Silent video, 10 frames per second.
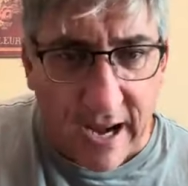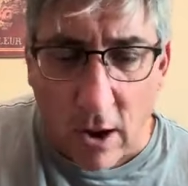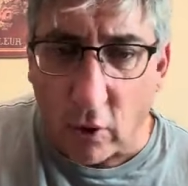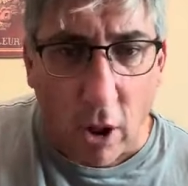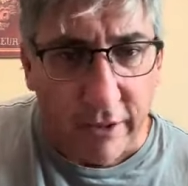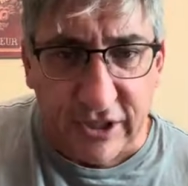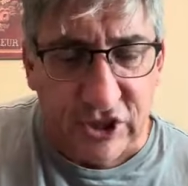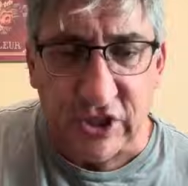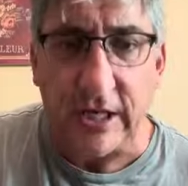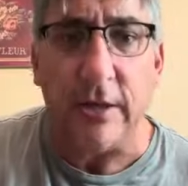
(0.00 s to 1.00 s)
out all his
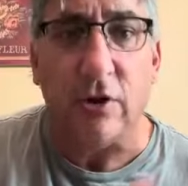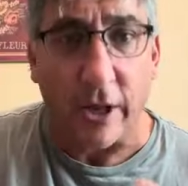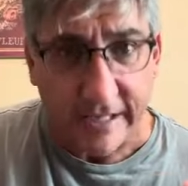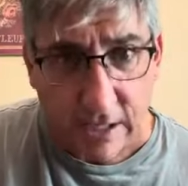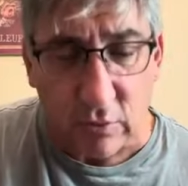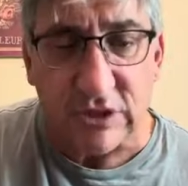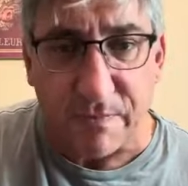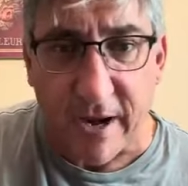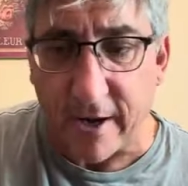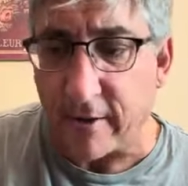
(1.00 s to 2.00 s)
seed like he was
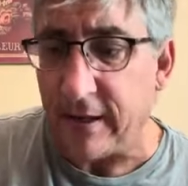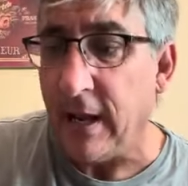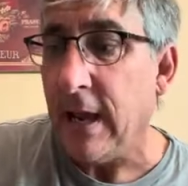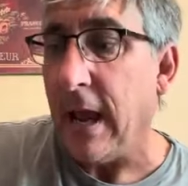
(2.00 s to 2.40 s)
barren.